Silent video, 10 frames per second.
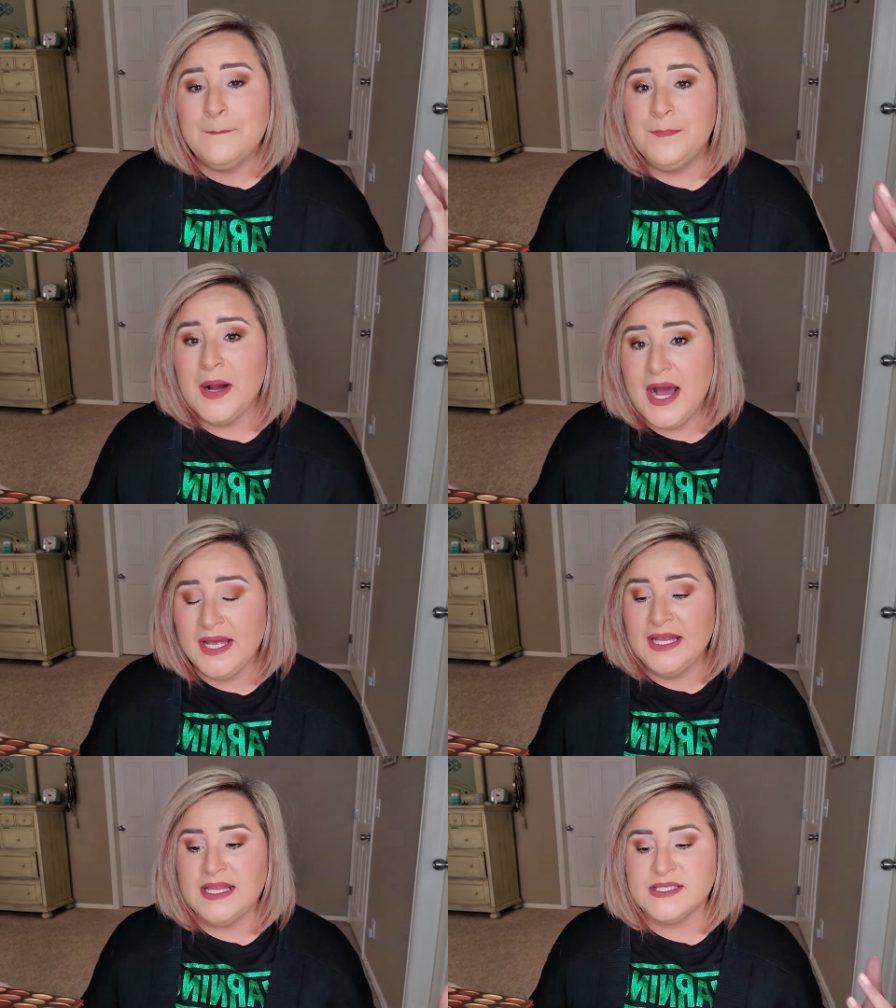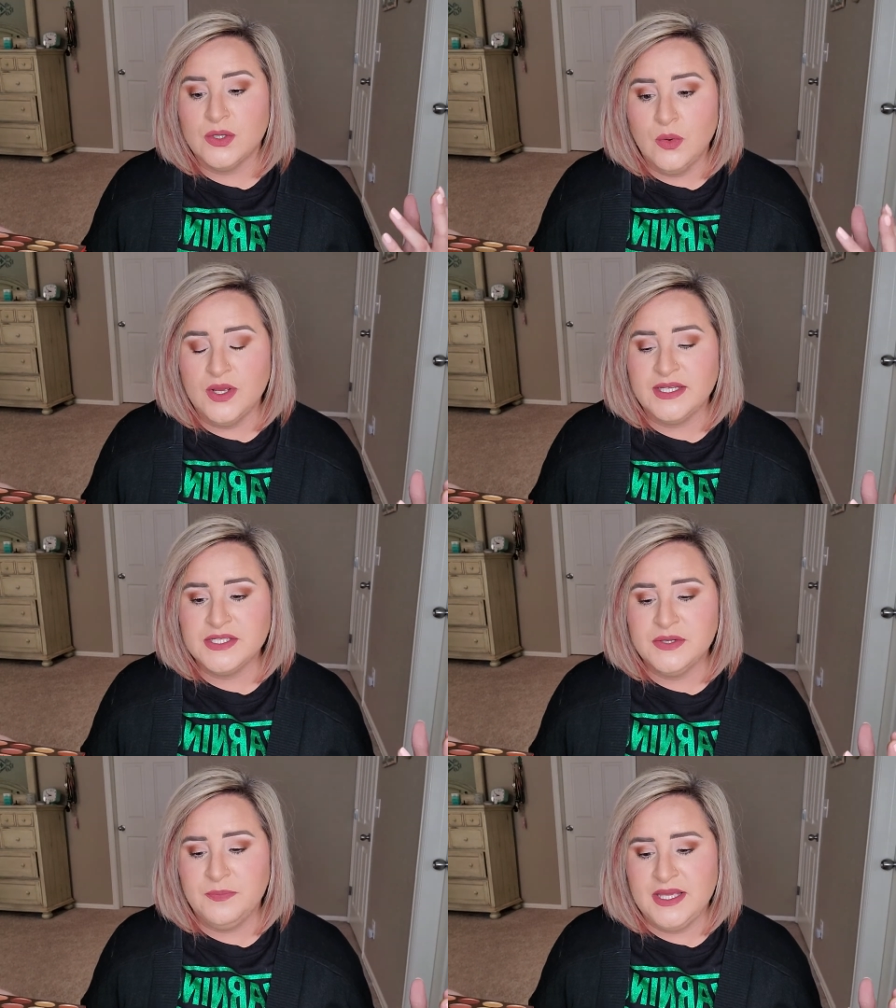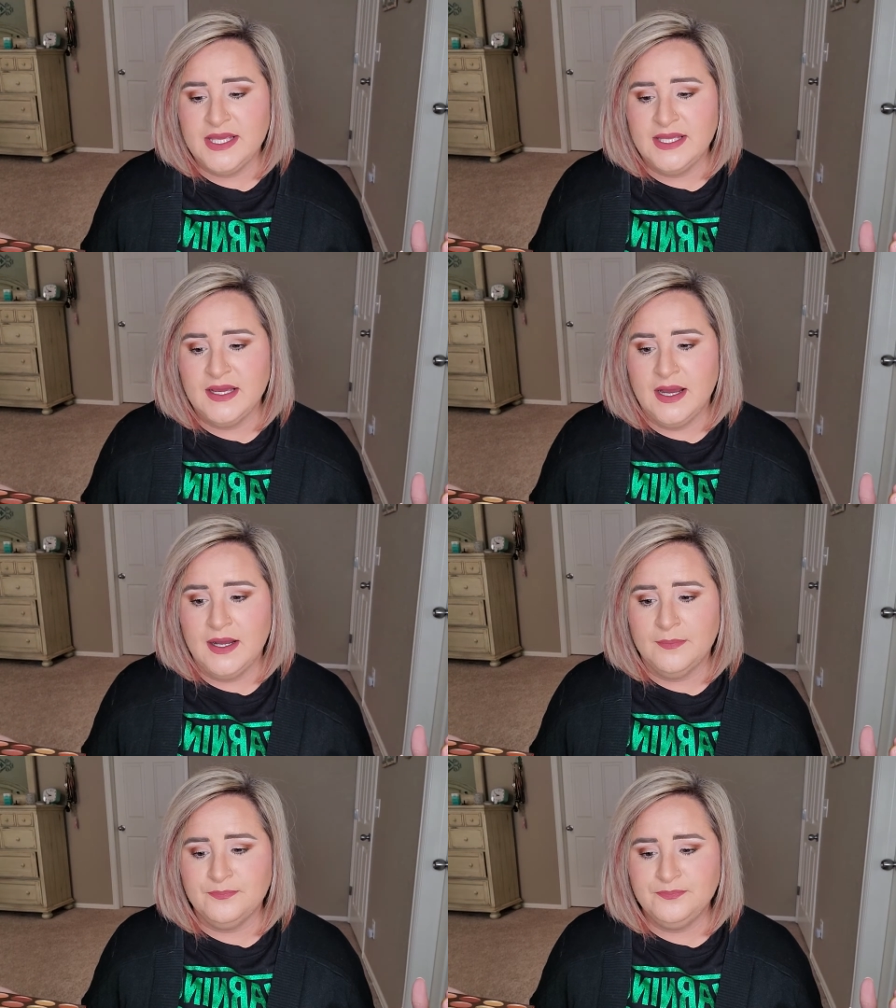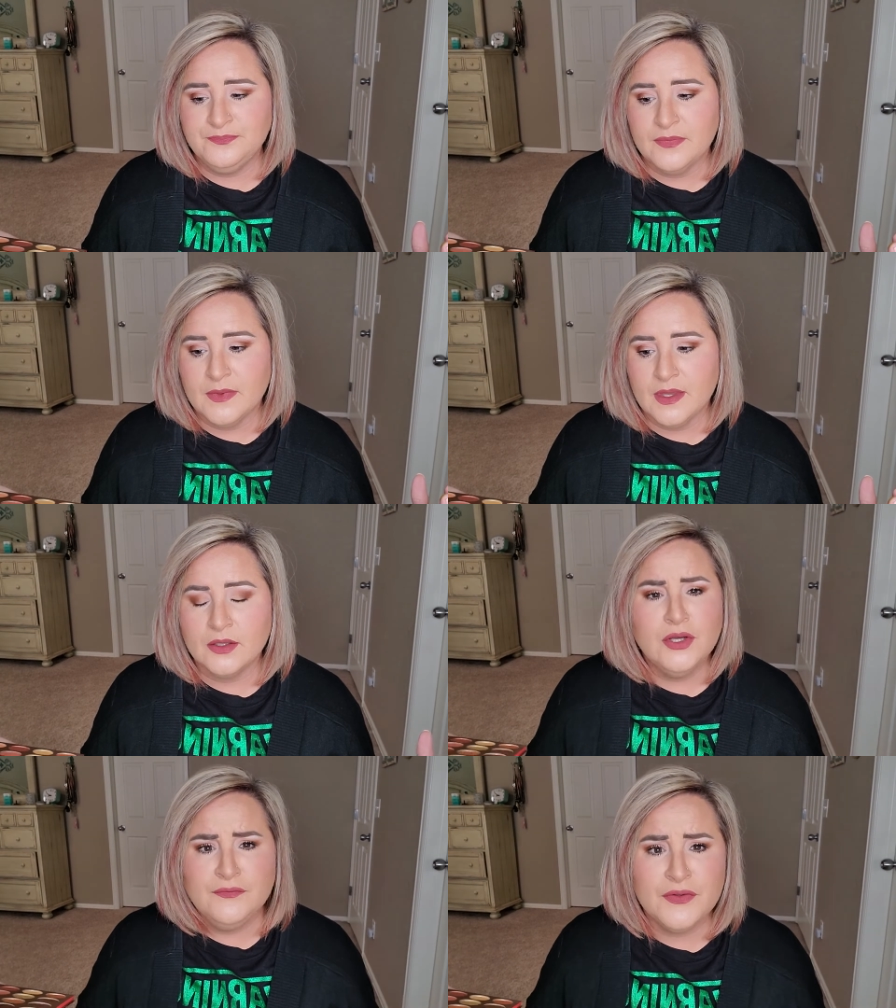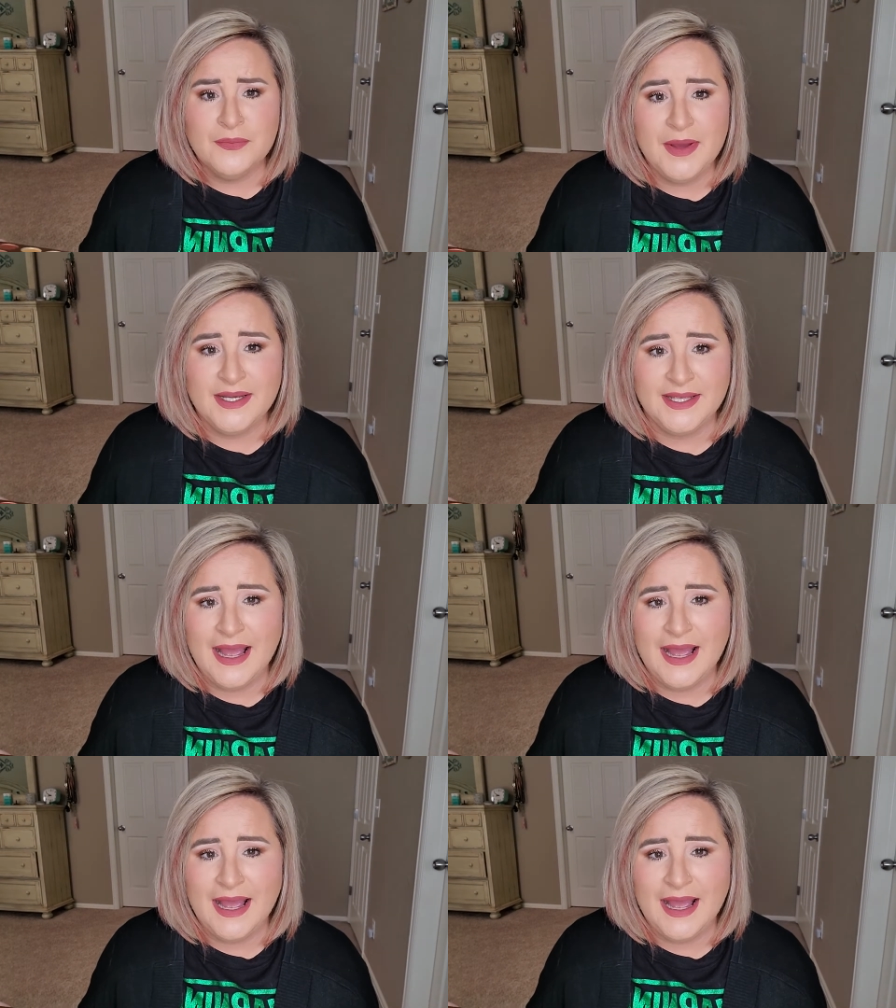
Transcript: But it's going to be um, good for the money.